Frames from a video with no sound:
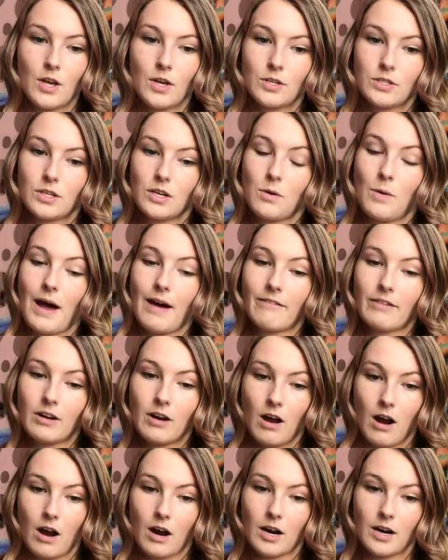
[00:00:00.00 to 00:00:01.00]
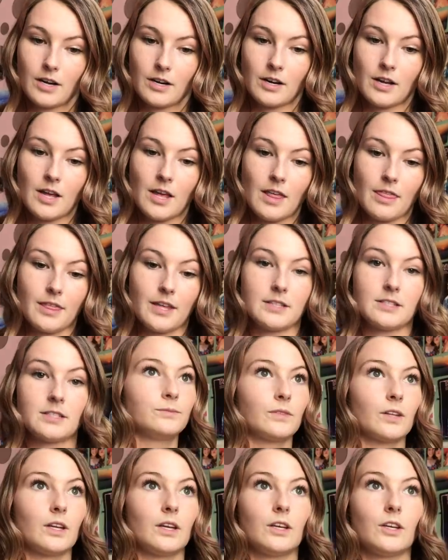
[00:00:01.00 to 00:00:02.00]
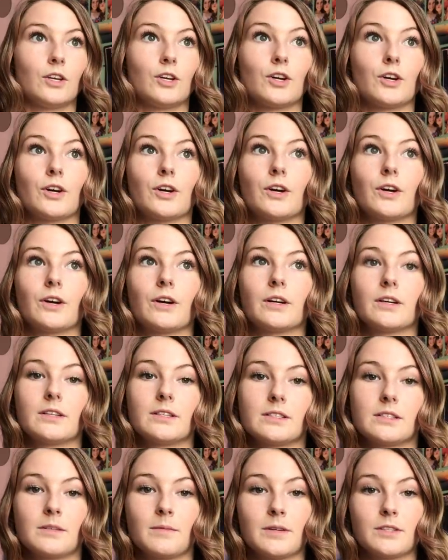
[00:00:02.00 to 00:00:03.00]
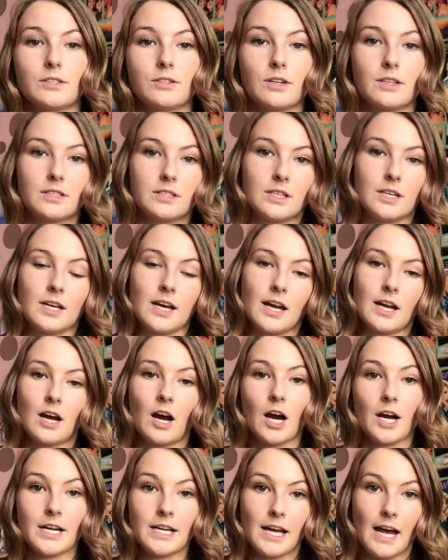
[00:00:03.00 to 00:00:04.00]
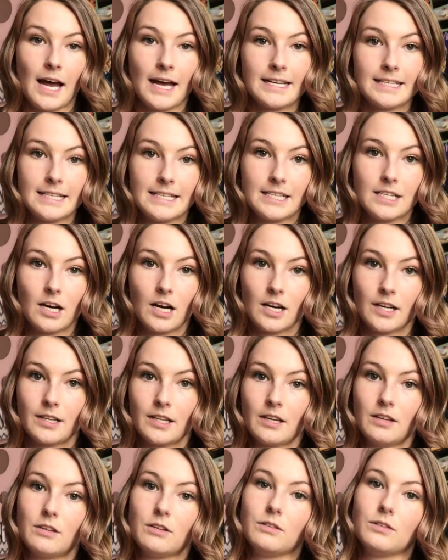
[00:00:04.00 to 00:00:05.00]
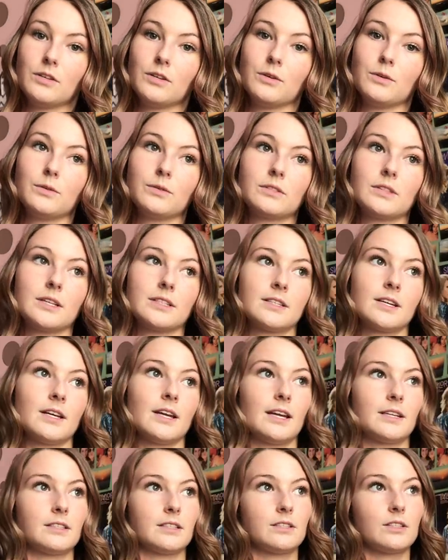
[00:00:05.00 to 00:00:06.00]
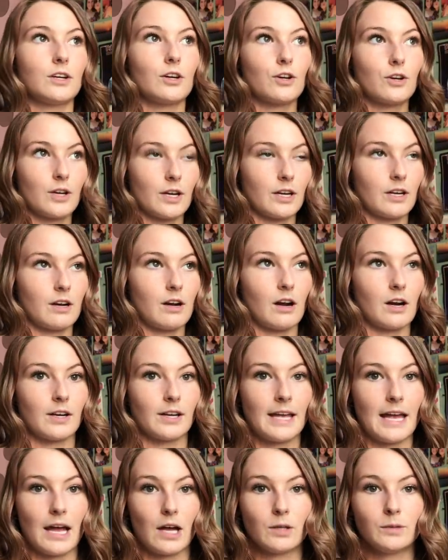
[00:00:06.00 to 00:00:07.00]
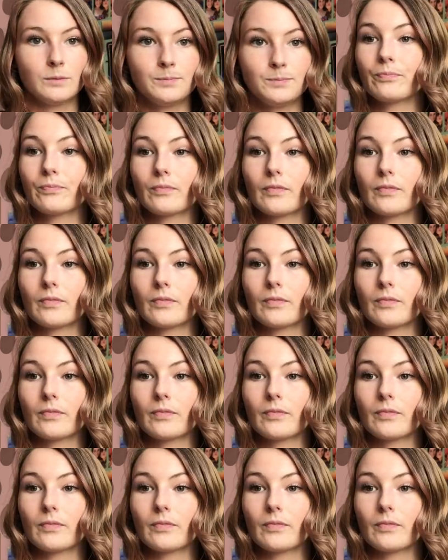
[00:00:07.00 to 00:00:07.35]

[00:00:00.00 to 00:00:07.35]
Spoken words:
So you have a card that's your semester at sea kind of ID card that you use that's connected to your credit card account.